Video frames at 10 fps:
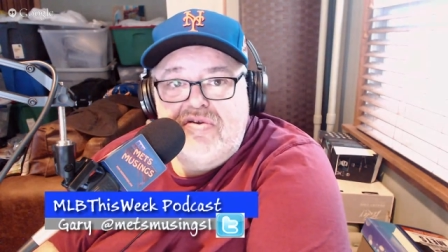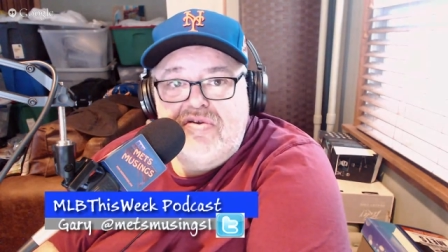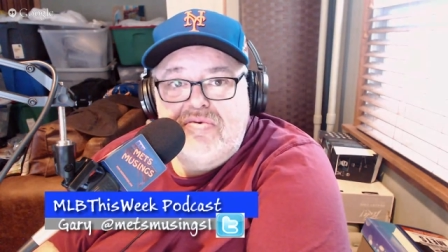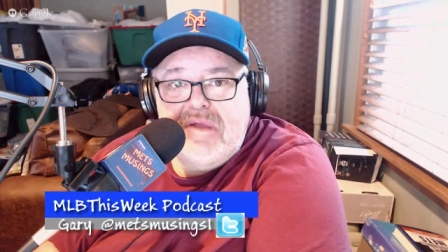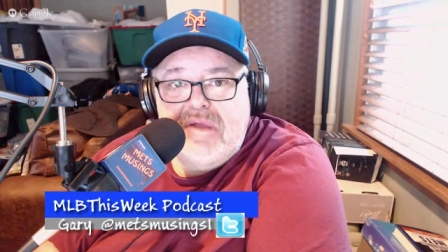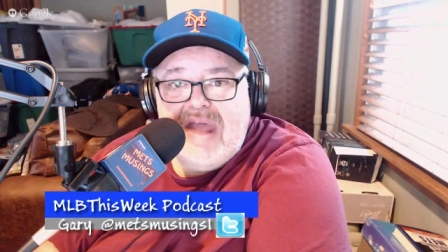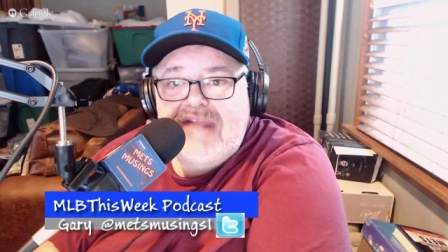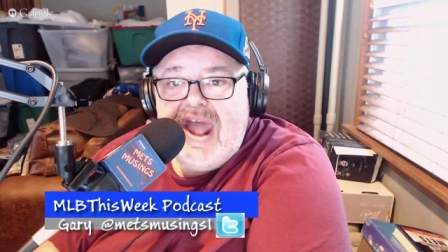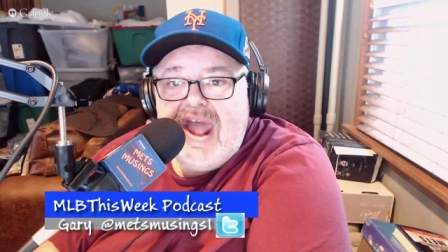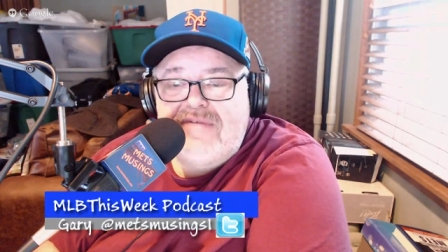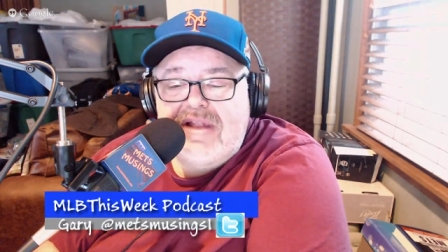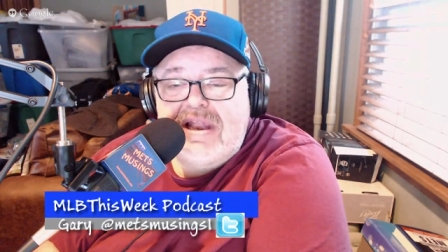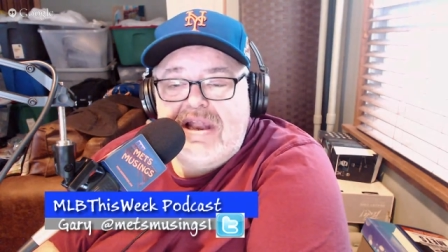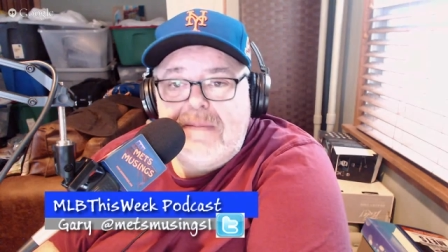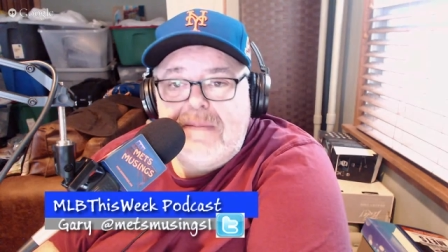has to have a
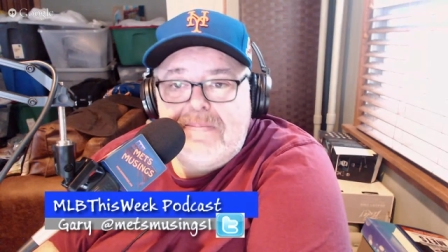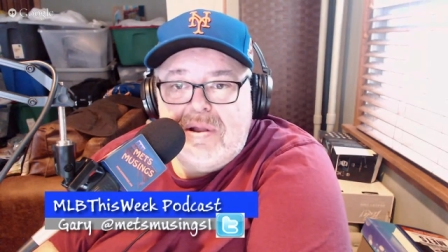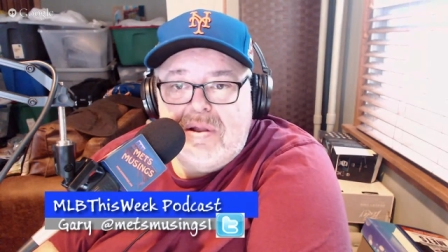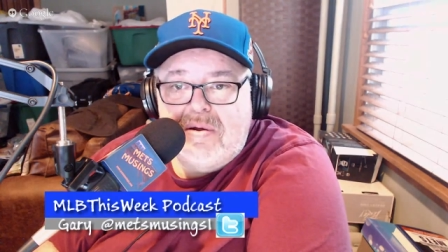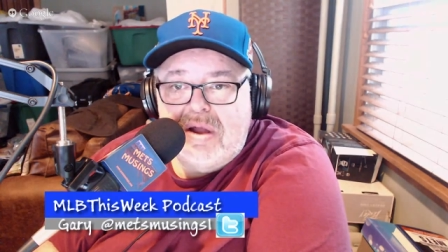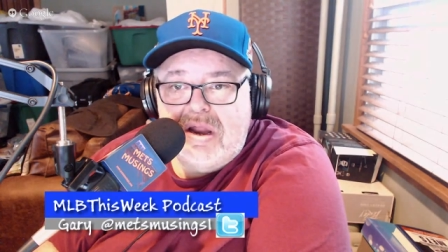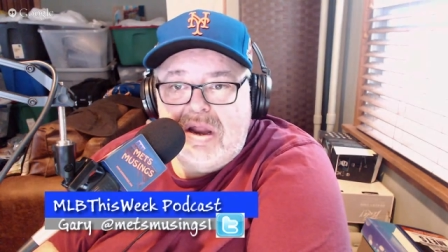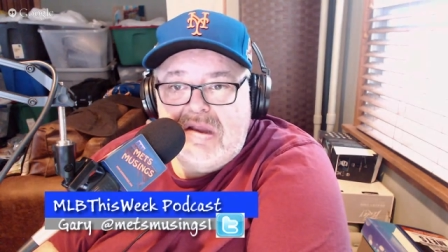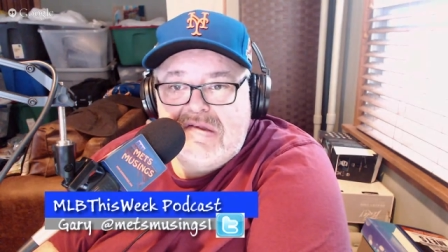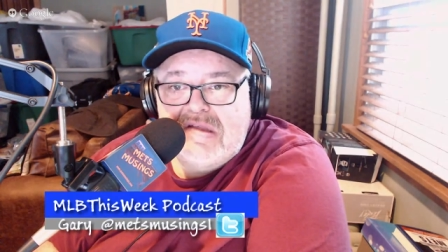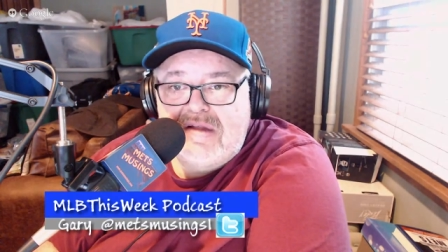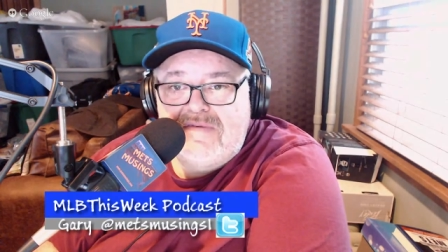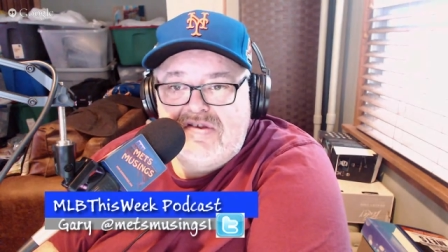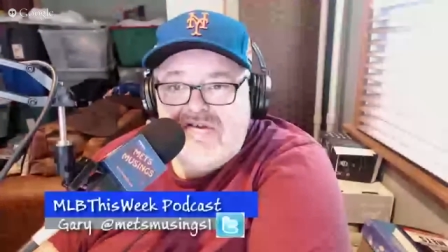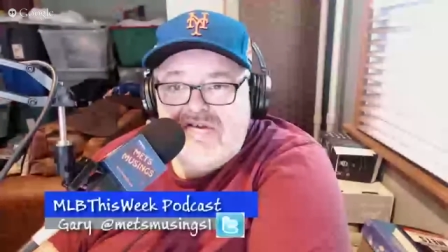label on it instead of just
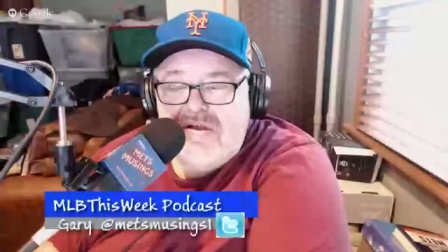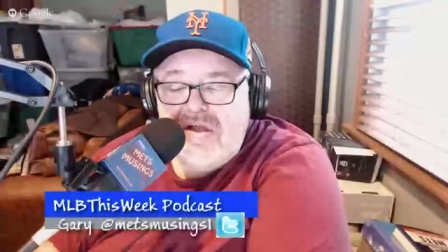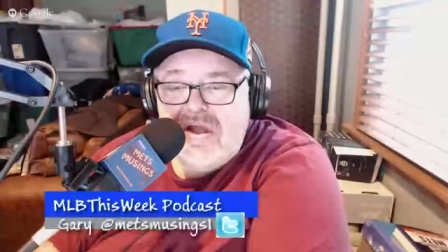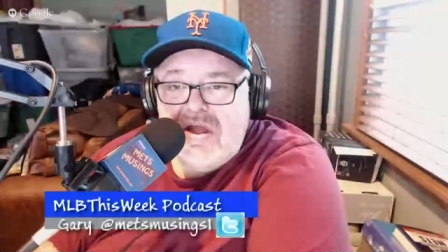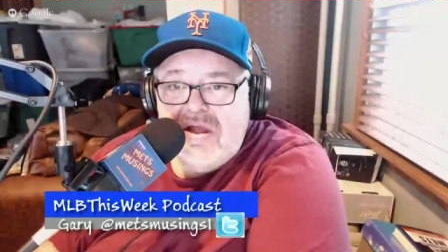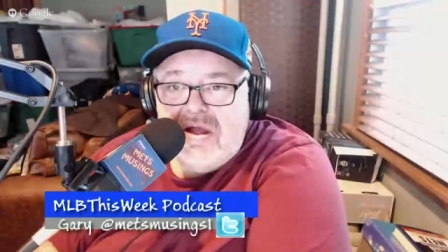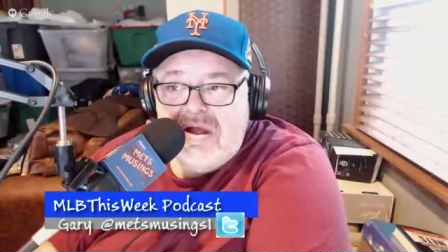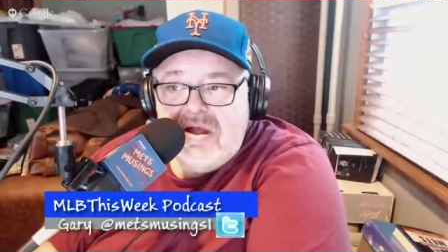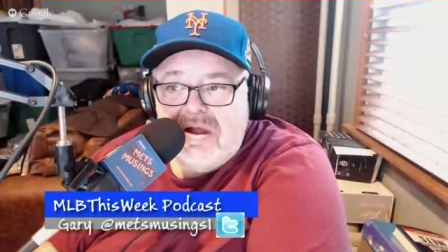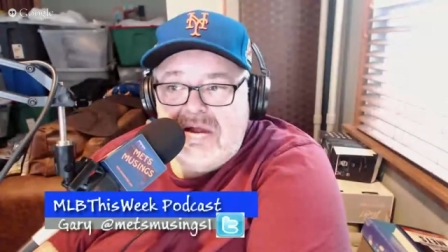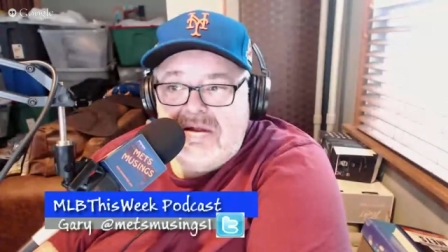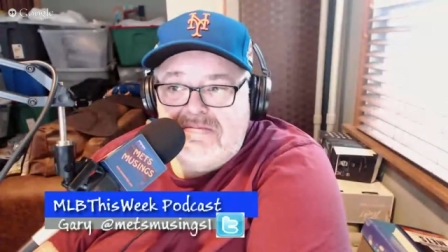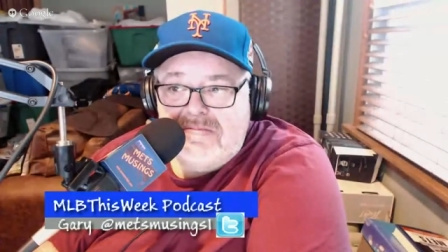an